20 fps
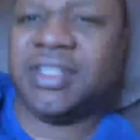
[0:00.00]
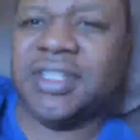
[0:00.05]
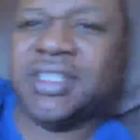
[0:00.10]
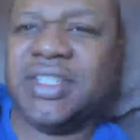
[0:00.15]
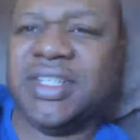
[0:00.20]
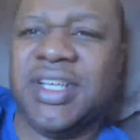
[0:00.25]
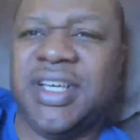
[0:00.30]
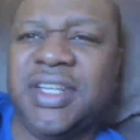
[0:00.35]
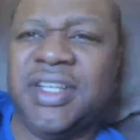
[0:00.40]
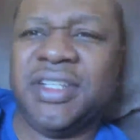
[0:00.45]
the
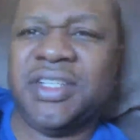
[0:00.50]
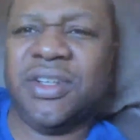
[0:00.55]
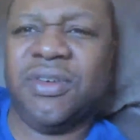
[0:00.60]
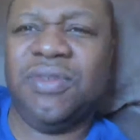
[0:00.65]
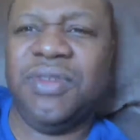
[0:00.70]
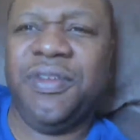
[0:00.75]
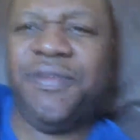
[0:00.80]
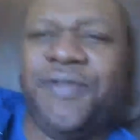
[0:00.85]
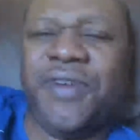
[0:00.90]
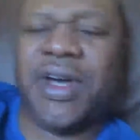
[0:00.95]
scene is
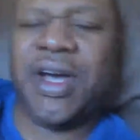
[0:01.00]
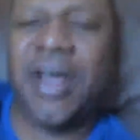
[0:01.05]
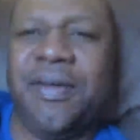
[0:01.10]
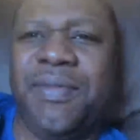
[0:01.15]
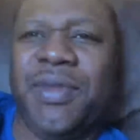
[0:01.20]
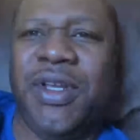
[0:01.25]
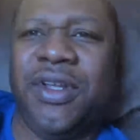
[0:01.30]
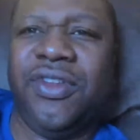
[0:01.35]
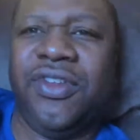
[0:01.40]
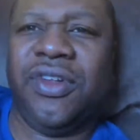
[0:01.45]
only
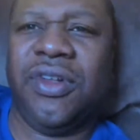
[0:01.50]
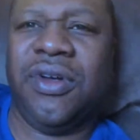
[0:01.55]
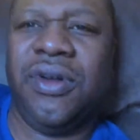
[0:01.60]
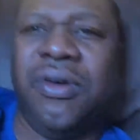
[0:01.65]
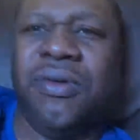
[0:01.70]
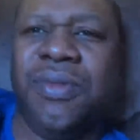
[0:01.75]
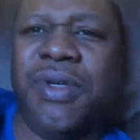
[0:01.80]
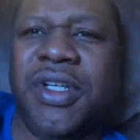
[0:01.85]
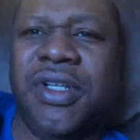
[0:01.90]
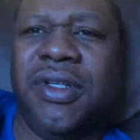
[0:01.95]
5 minutes
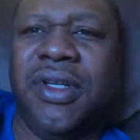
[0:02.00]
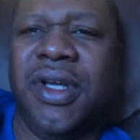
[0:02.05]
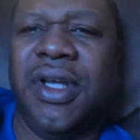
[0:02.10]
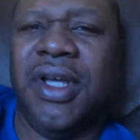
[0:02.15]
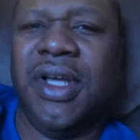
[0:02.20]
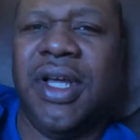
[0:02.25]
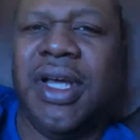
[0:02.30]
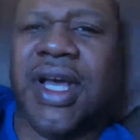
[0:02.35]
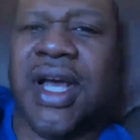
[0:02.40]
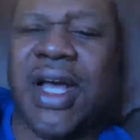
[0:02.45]
long, but
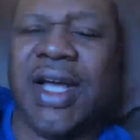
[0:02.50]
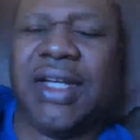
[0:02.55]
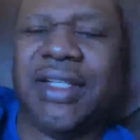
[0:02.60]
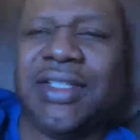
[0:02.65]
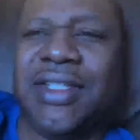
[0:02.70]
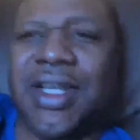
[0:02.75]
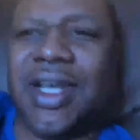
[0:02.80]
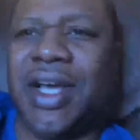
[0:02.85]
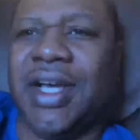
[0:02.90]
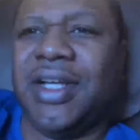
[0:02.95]

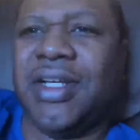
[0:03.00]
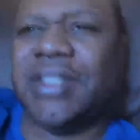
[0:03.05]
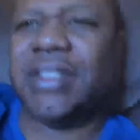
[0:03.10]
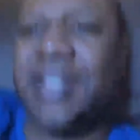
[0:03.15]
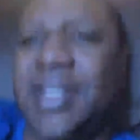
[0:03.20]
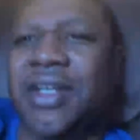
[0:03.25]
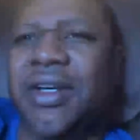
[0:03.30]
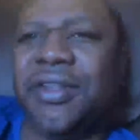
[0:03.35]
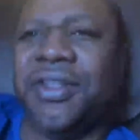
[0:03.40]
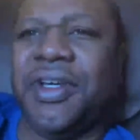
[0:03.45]
I
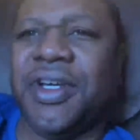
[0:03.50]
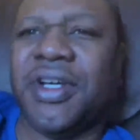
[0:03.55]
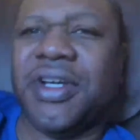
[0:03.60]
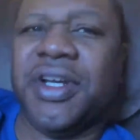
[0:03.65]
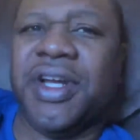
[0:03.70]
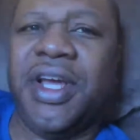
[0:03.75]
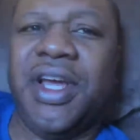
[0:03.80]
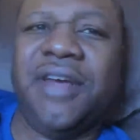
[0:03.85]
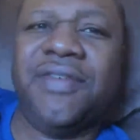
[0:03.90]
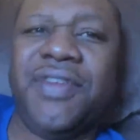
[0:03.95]
could tell they're
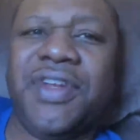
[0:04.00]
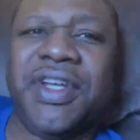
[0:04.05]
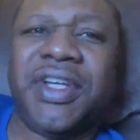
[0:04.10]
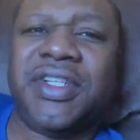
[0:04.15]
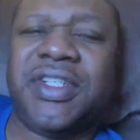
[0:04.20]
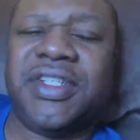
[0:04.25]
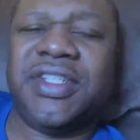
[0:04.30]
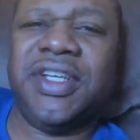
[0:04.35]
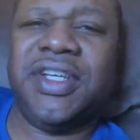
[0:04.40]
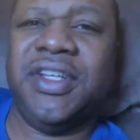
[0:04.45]
gonna have an
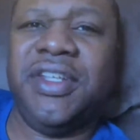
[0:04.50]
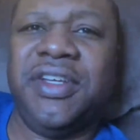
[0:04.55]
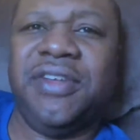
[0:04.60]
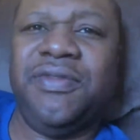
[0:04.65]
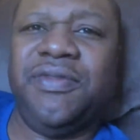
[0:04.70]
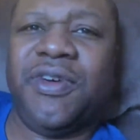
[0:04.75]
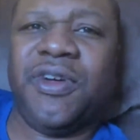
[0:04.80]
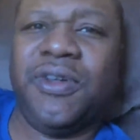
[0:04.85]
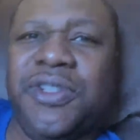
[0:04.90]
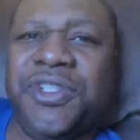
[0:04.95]

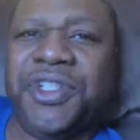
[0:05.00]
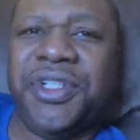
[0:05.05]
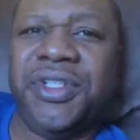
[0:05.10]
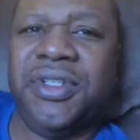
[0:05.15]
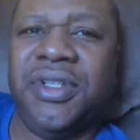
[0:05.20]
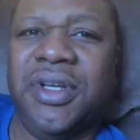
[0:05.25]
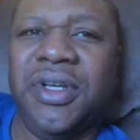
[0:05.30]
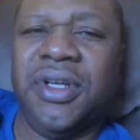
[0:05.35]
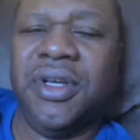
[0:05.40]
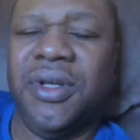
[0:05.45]
extended
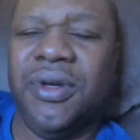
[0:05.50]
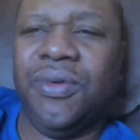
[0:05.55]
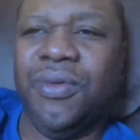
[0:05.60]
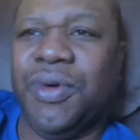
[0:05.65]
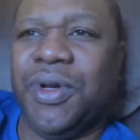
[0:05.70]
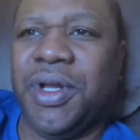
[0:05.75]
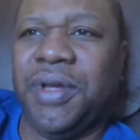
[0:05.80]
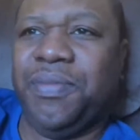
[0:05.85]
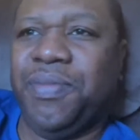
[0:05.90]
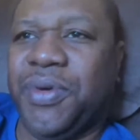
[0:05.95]
version
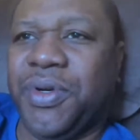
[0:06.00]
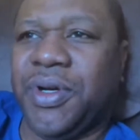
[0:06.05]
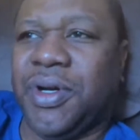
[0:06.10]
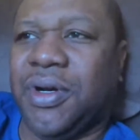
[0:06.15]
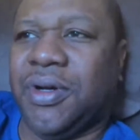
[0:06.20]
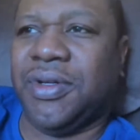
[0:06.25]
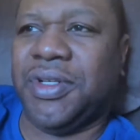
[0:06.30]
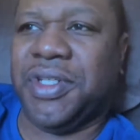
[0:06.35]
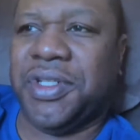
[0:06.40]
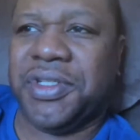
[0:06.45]
where they put
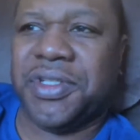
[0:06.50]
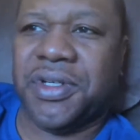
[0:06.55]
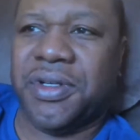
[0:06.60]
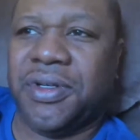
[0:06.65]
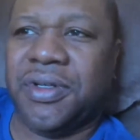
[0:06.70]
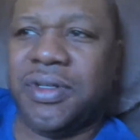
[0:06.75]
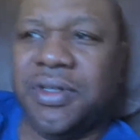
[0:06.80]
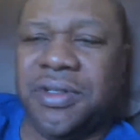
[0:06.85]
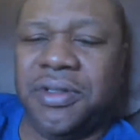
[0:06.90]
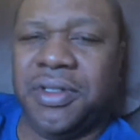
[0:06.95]
all this
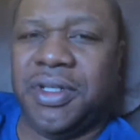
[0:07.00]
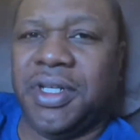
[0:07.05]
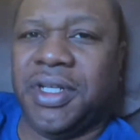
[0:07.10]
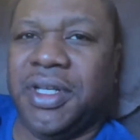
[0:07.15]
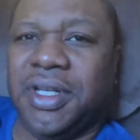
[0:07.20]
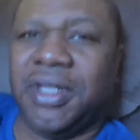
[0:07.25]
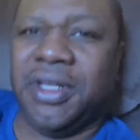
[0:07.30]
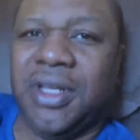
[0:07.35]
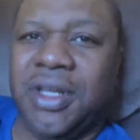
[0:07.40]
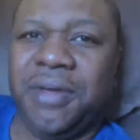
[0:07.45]
on,
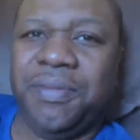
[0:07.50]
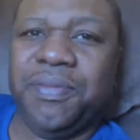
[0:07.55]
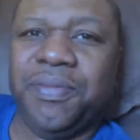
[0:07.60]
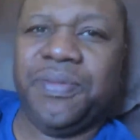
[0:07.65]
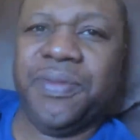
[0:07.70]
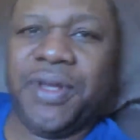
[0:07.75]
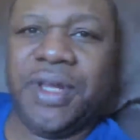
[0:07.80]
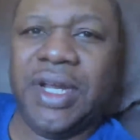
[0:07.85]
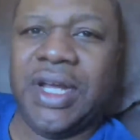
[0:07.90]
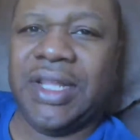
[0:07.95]

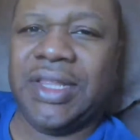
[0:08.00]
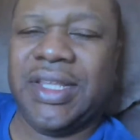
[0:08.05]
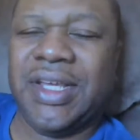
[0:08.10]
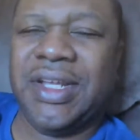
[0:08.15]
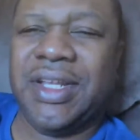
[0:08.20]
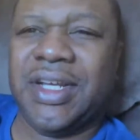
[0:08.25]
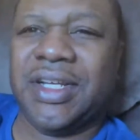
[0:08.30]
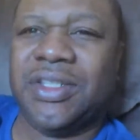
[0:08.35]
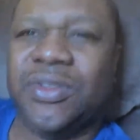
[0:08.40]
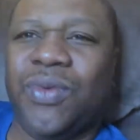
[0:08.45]
and I
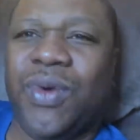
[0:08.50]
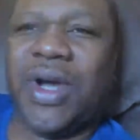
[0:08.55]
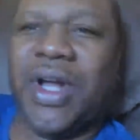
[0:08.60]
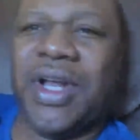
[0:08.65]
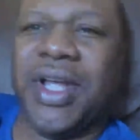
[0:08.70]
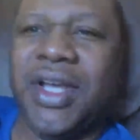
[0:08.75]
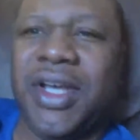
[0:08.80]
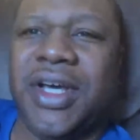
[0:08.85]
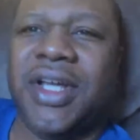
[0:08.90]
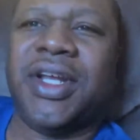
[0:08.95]
think that's why
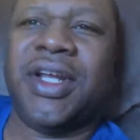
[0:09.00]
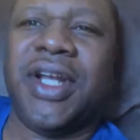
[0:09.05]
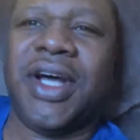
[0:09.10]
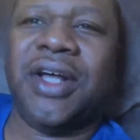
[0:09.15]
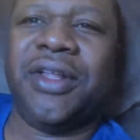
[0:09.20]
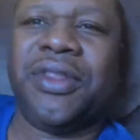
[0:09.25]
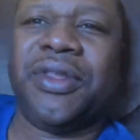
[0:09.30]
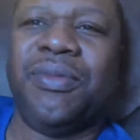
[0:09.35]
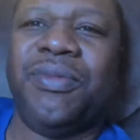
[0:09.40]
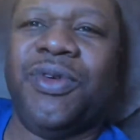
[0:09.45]
they cut it
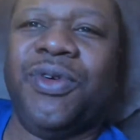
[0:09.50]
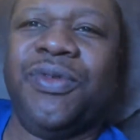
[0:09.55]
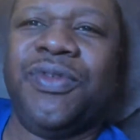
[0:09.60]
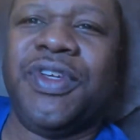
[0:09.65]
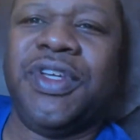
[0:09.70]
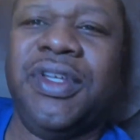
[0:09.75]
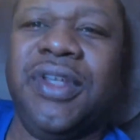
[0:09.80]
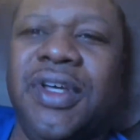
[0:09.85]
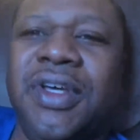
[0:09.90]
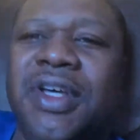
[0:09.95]
out the
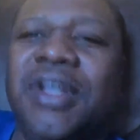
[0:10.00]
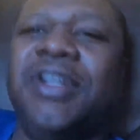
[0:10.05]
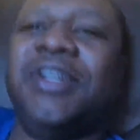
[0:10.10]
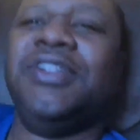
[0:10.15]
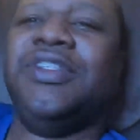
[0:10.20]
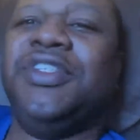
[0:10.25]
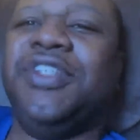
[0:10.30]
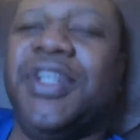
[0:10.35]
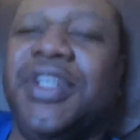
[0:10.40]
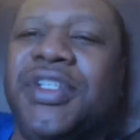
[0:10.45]
movie
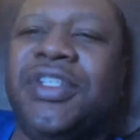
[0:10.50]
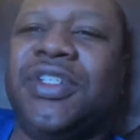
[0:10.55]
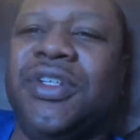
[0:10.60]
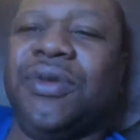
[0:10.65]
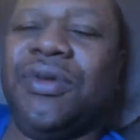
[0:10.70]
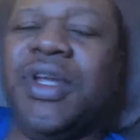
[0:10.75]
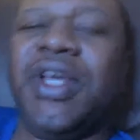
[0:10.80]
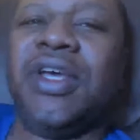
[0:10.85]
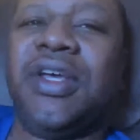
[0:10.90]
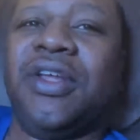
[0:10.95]
just
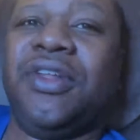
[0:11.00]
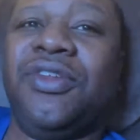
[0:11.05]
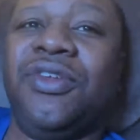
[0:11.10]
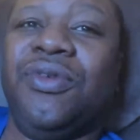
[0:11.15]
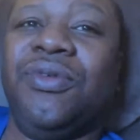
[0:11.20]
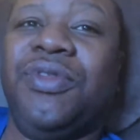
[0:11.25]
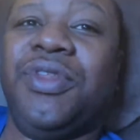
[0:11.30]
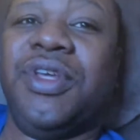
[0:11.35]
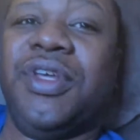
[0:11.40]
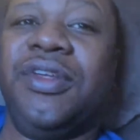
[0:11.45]
so they could
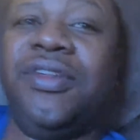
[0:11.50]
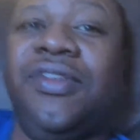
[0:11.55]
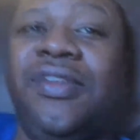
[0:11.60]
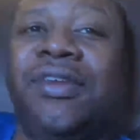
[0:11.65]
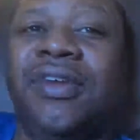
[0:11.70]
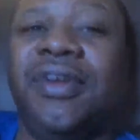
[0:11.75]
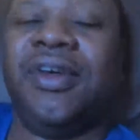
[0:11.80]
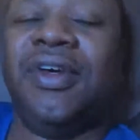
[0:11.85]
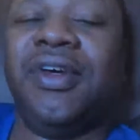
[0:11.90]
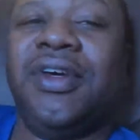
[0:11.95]
do
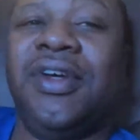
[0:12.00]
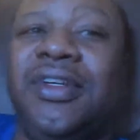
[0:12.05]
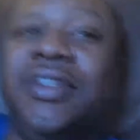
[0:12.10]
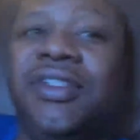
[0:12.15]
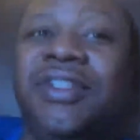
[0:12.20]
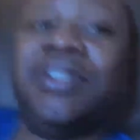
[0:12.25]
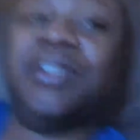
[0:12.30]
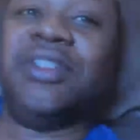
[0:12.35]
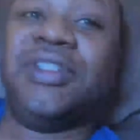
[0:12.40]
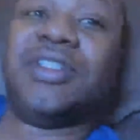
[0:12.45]
this
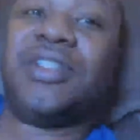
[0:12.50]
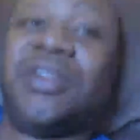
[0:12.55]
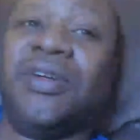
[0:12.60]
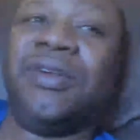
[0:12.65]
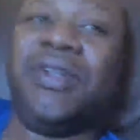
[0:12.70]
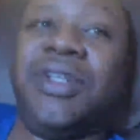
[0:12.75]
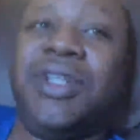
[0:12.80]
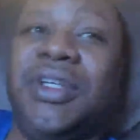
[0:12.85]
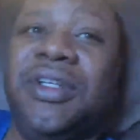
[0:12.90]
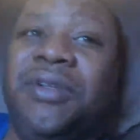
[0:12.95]
to
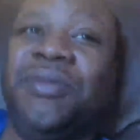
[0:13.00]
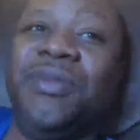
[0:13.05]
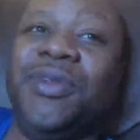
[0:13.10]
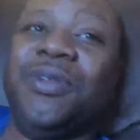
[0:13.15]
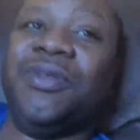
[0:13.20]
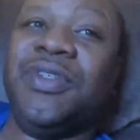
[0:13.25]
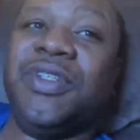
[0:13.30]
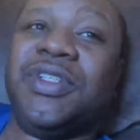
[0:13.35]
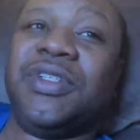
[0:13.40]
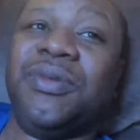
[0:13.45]
insert it in the
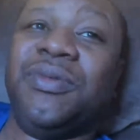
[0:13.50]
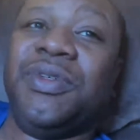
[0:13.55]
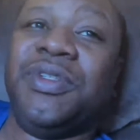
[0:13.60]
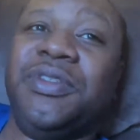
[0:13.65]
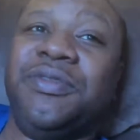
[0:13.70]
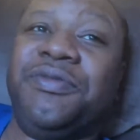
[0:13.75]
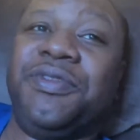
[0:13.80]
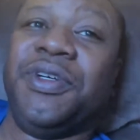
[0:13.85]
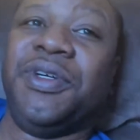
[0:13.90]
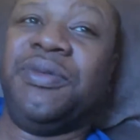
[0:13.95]
movie. So
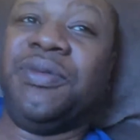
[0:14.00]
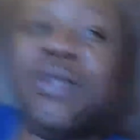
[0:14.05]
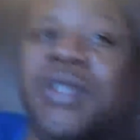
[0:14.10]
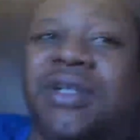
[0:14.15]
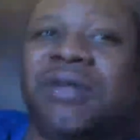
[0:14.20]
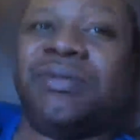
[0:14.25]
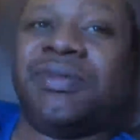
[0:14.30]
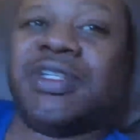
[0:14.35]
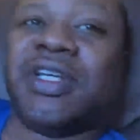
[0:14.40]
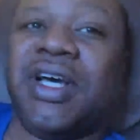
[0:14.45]
when the film
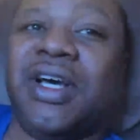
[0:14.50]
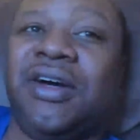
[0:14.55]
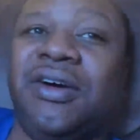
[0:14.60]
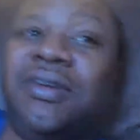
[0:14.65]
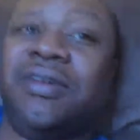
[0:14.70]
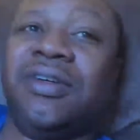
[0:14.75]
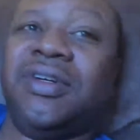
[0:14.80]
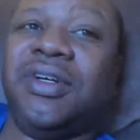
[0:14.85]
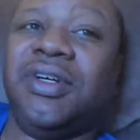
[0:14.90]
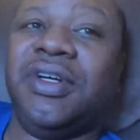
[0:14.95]
comes
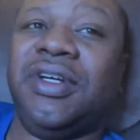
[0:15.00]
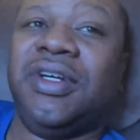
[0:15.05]
out,